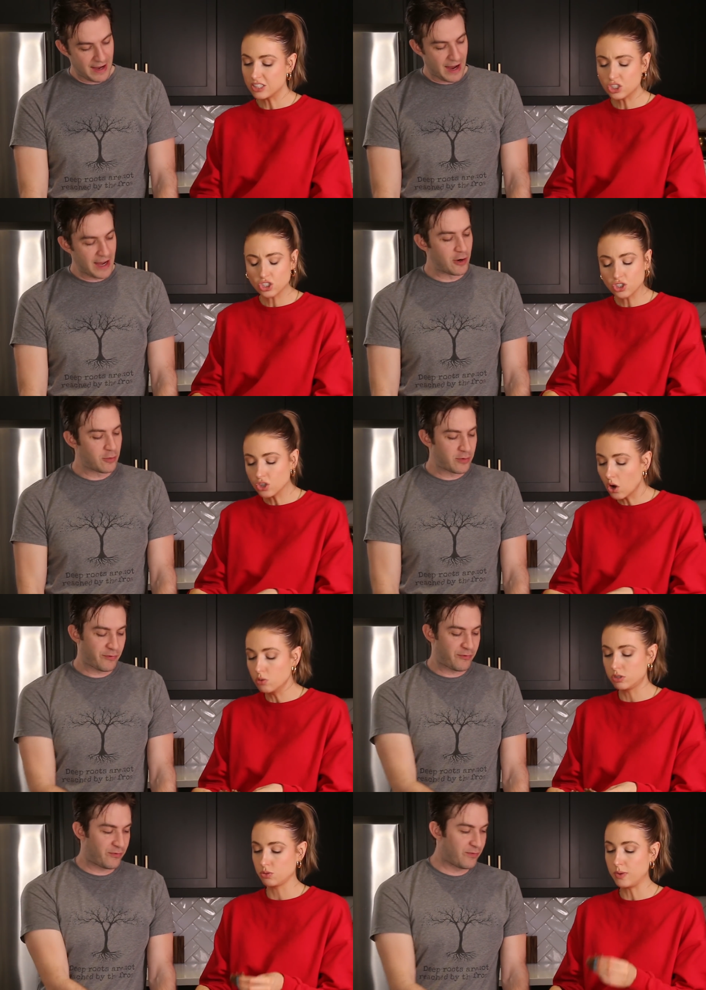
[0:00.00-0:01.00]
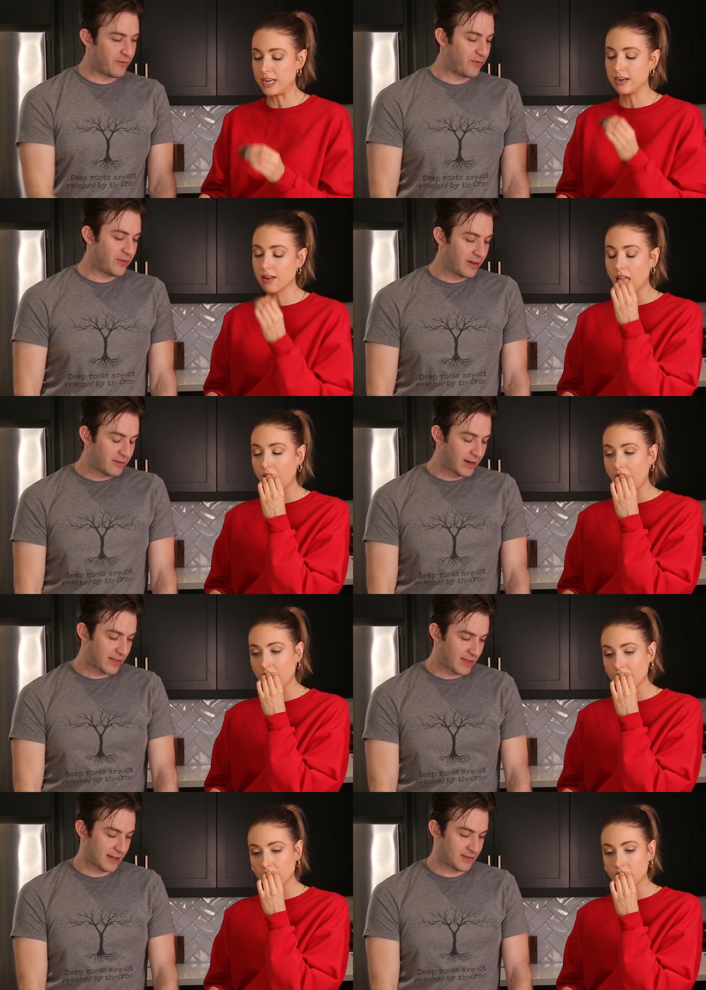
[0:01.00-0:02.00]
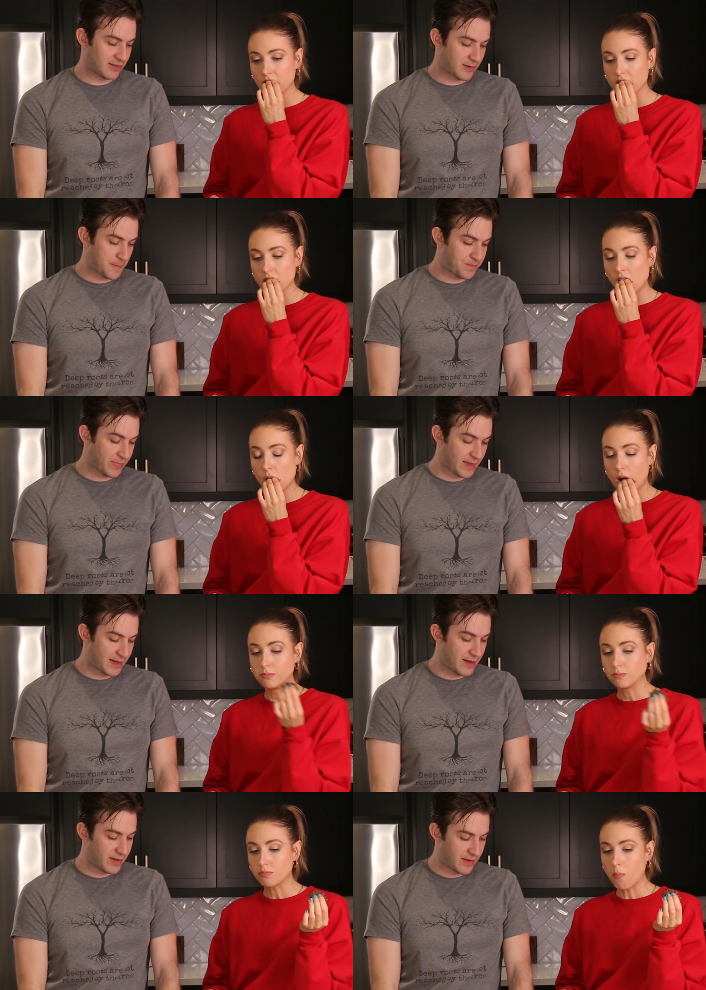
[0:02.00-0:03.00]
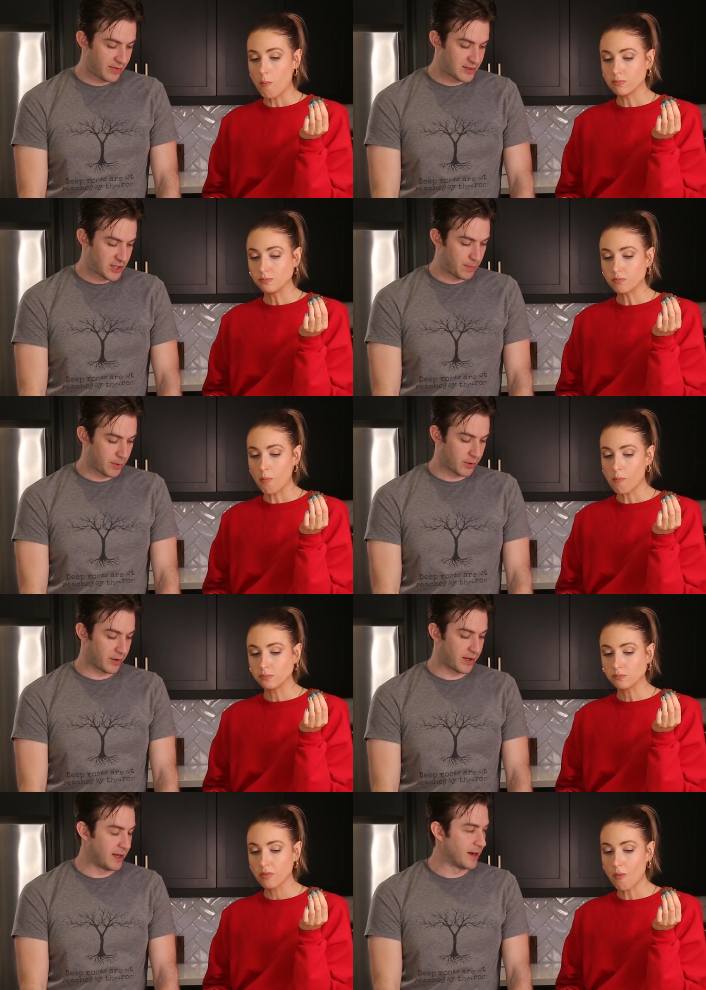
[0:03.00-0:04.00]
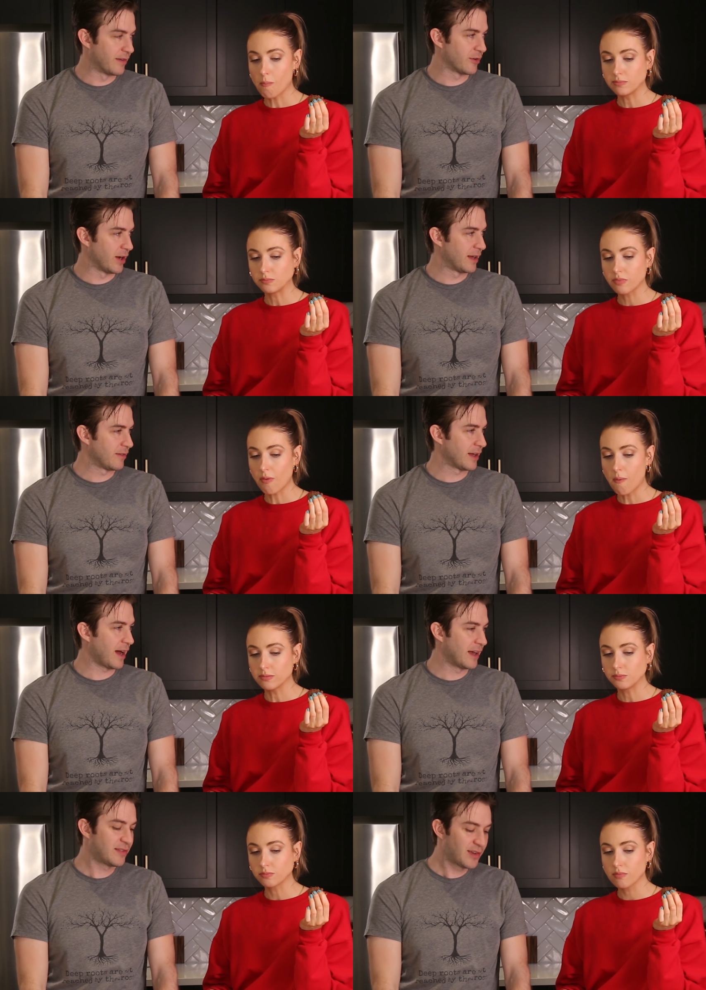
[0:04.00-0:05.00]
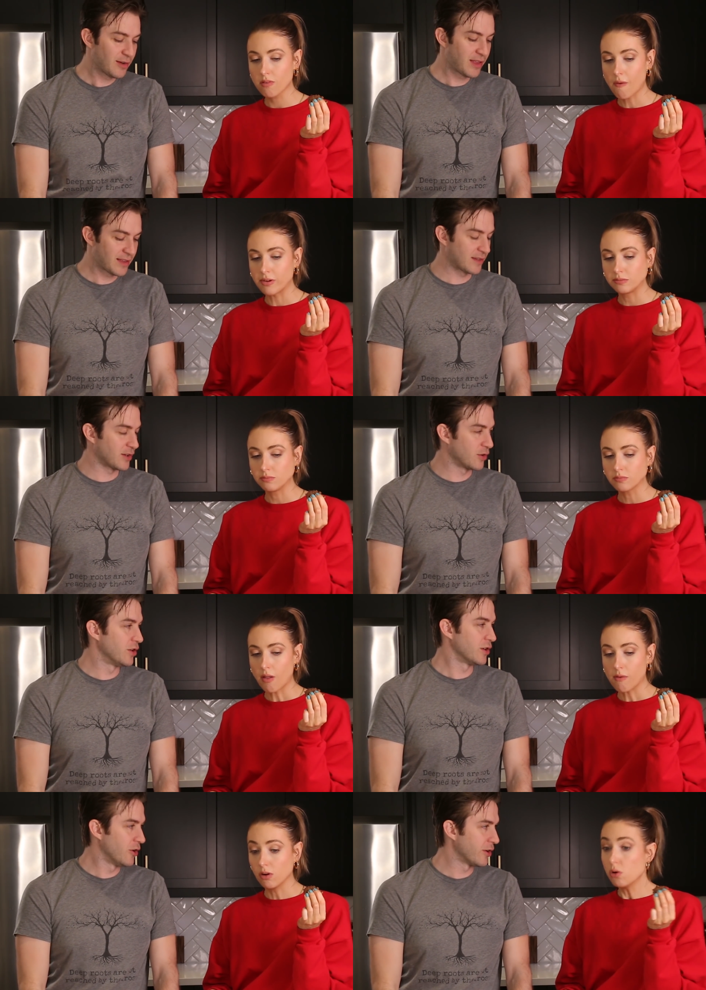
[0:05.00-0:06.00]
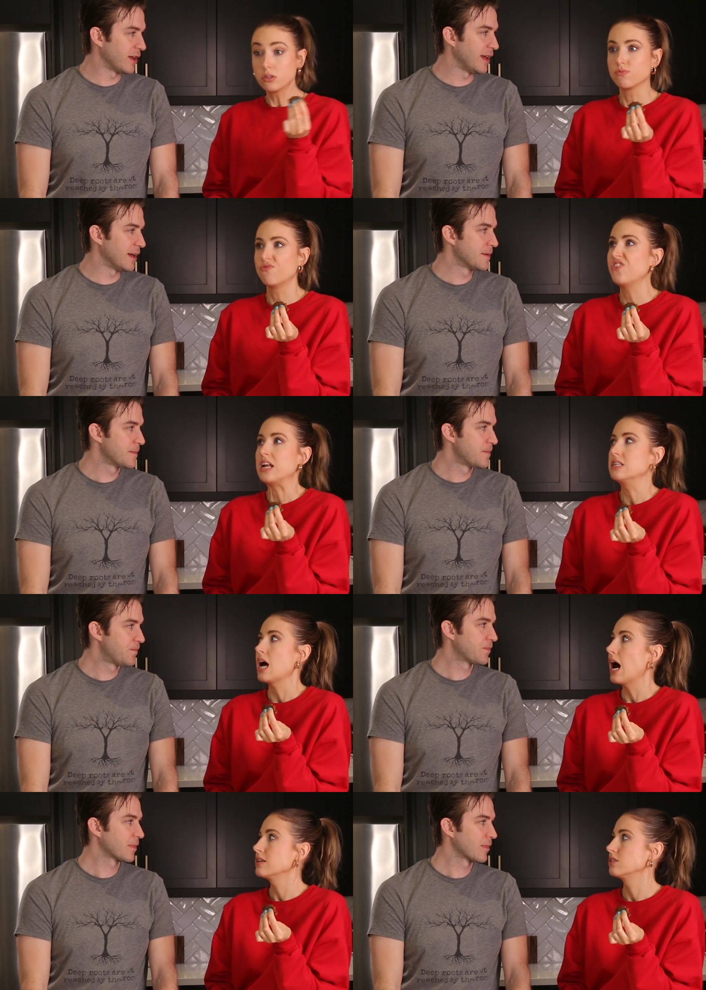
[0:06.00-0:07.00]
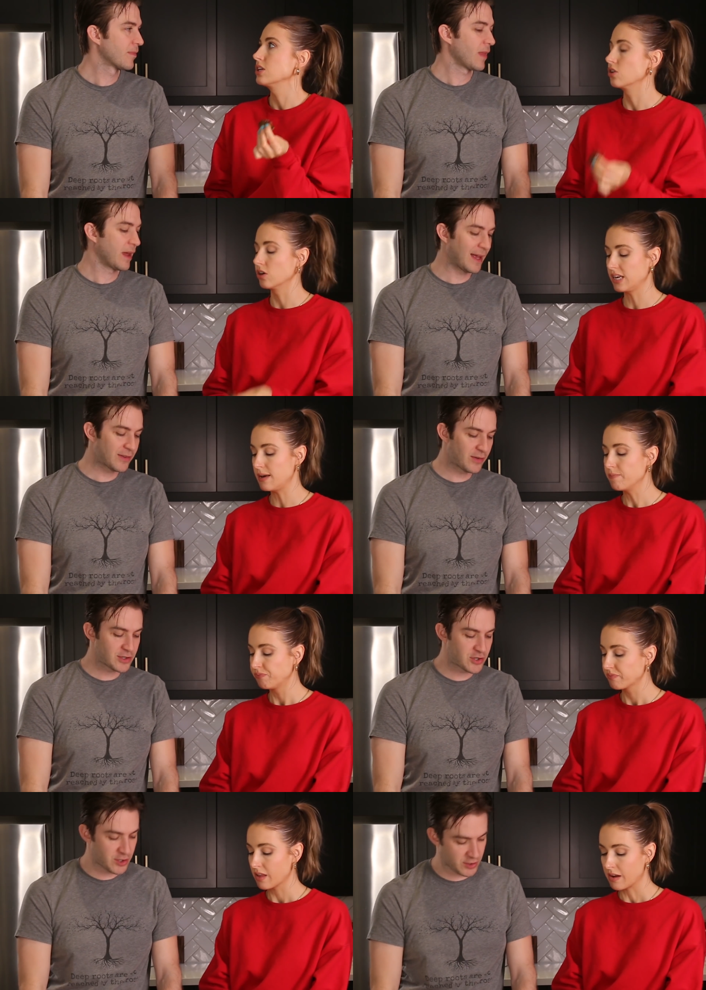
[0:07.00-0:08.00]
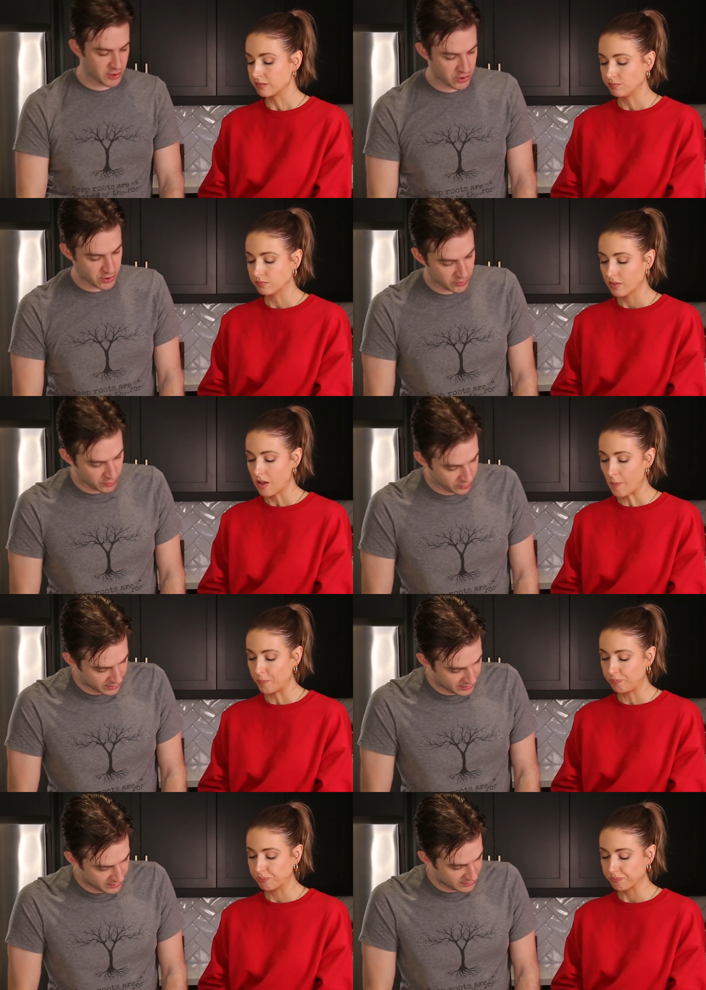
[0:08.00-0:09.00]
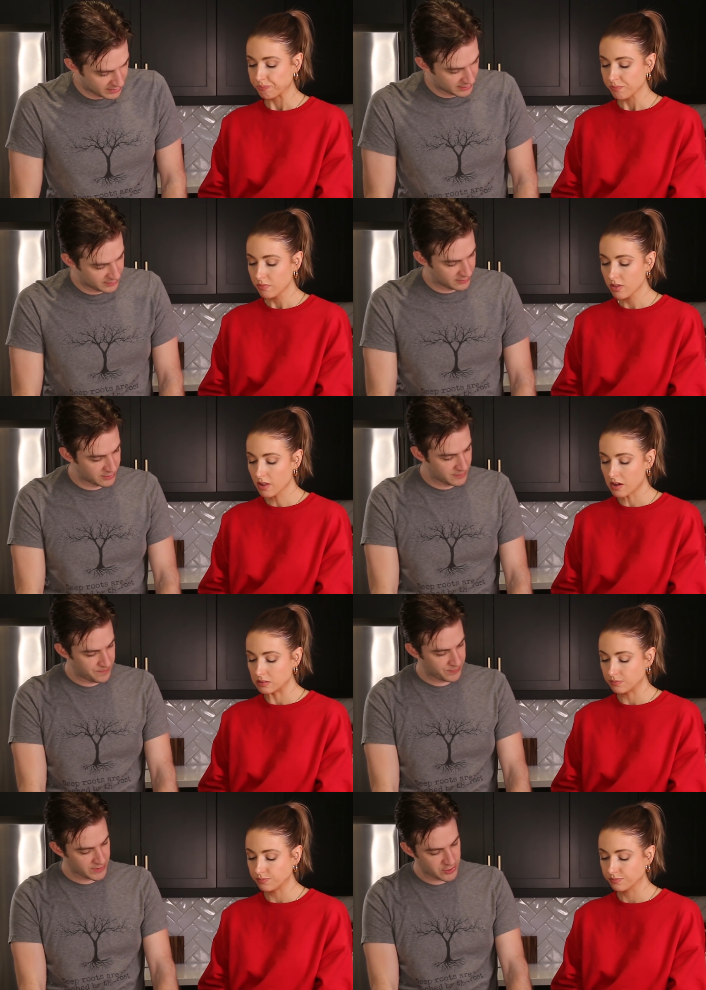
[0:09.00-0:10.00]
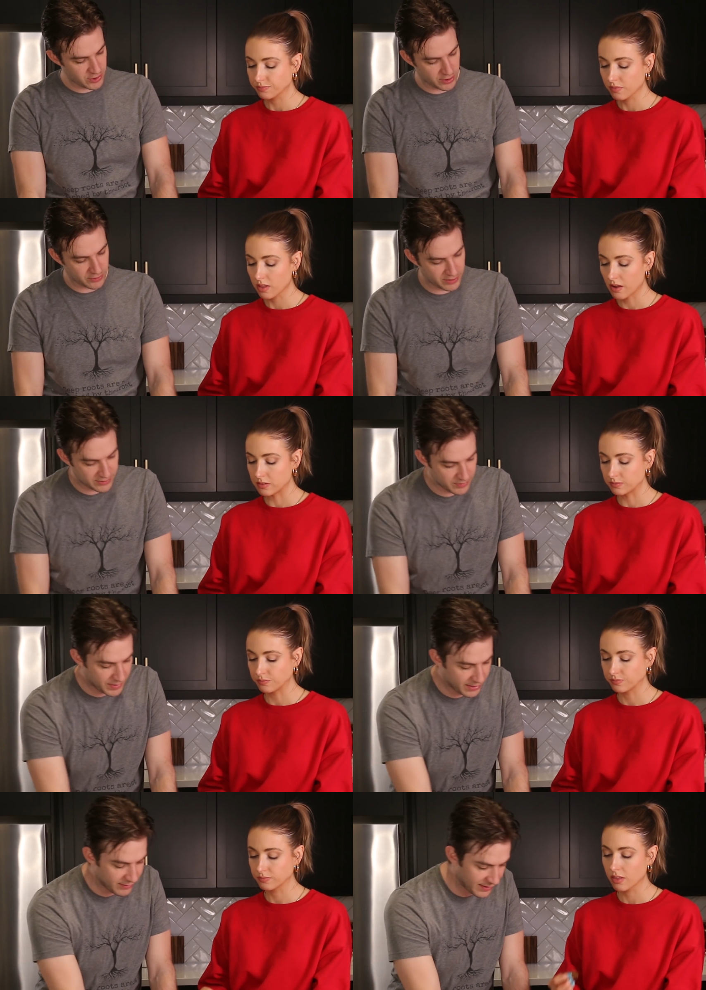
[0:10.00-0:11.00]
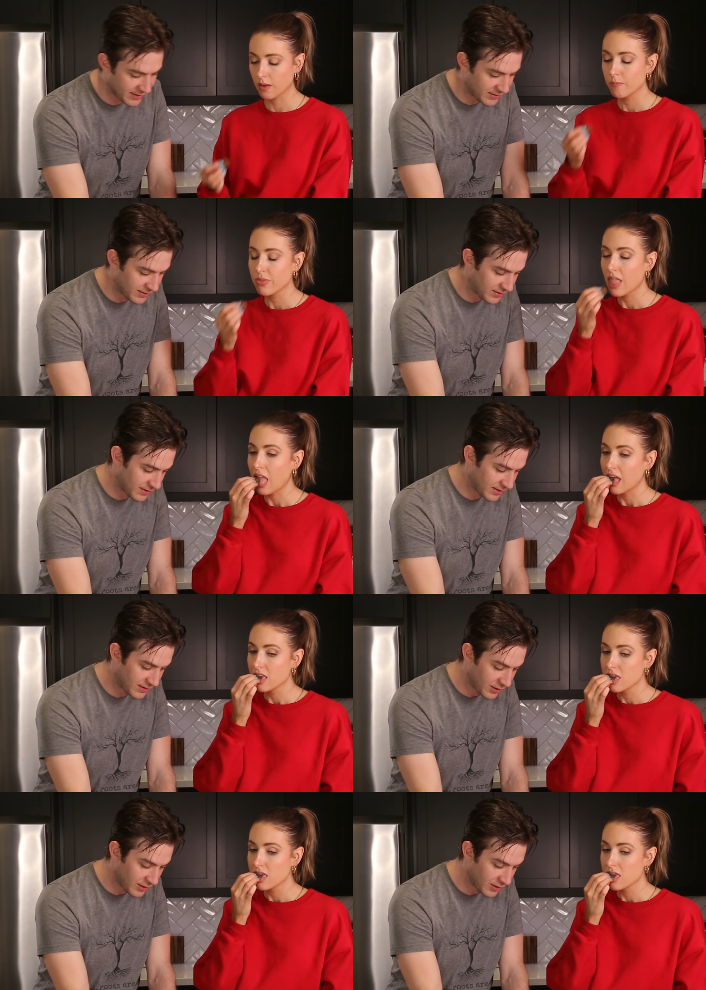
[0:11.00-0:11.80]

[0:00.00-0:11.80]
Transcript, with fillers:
Speaker 1: is I, I don't so sweet. feel like that's giving the cheaper cookie enough credit. Like, I still think that's a good
Speaker 2: cookie. Oh, it's a fantastic cookie.
Speaker 1: It's not just sugar and, and chocolate to me. Like, this is, this